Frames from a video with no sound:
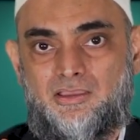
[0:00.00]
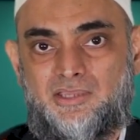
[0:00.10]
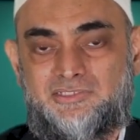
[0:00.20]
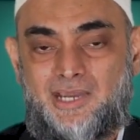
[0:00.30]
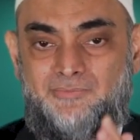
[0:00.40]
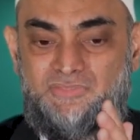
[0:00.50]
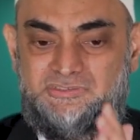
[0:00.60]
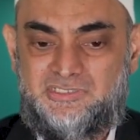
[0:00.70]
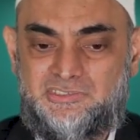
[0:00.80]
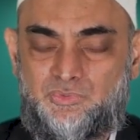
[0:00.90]
Adopt
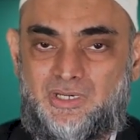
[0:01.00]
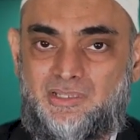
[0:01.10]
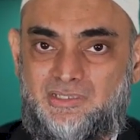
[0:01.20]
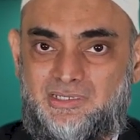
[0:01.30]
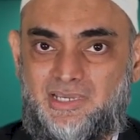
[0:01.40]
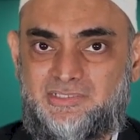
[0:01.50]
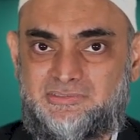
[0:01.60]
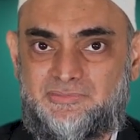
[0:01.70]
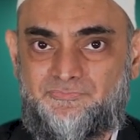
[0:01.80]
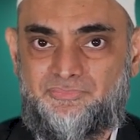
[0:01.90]
those things what Allah likes.